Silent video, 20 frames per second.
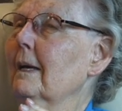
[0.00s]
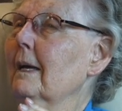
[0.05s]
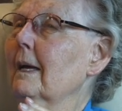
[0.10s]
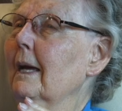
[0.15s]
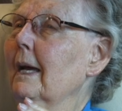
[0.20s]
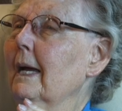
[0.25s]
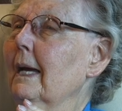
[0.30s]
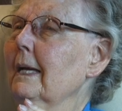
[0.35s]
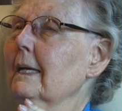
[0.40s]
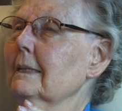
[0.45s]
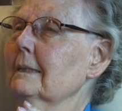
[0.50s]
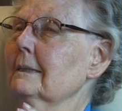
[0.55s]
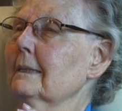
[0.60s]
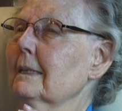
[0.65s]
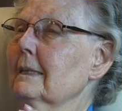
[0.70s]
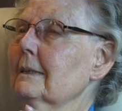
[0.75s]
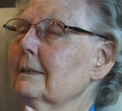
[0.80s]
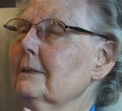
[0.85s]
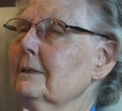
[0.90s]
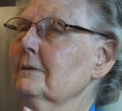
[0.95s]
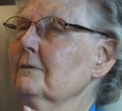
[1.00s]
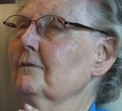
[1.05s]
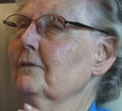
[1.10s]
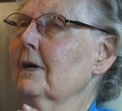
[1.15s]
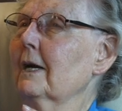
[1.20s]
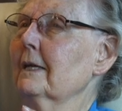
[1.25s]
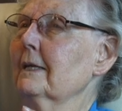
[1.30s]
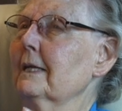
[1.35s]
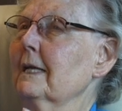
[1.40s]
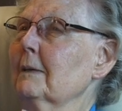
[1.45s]
and couldn't
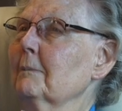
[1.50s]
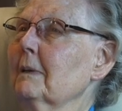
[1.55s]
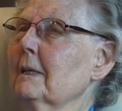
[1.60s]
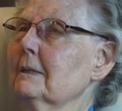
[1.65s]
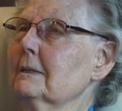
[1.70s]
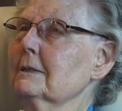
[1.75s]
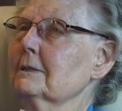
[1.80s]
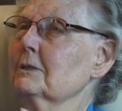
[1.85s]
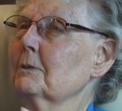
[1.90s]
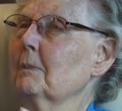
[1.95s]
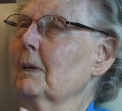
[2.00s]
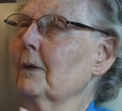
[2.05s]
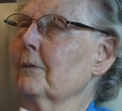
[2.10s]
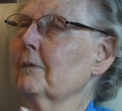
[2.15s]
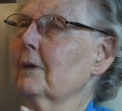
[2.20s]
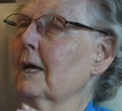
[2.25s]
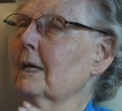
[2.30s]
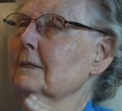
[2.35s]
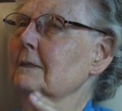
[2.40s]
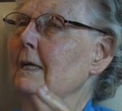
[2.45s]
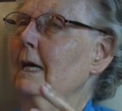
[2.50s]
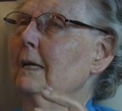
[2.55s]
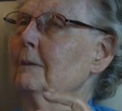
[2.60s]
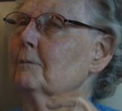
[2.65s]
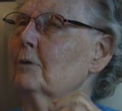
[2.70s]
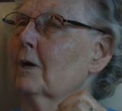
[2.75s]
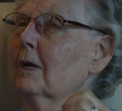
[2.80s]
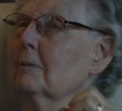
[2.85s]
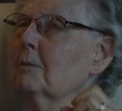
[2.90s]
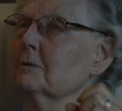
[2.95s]
find him. And just about that
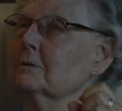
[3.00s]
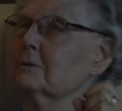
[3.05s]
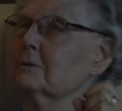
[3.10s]
time, Grandma